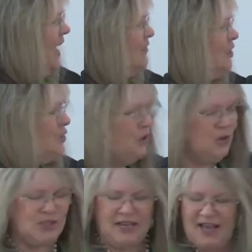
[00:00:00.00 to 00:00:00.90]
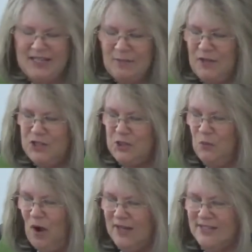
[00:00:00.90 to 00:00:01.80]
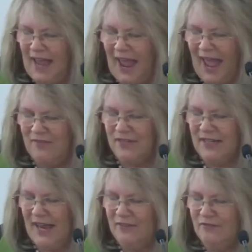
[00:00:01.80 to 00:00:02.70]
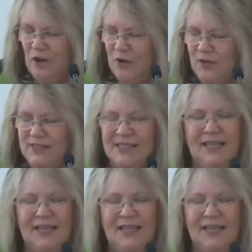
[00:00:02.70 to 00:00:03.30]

of enthusiasm that you want to have and gain focus.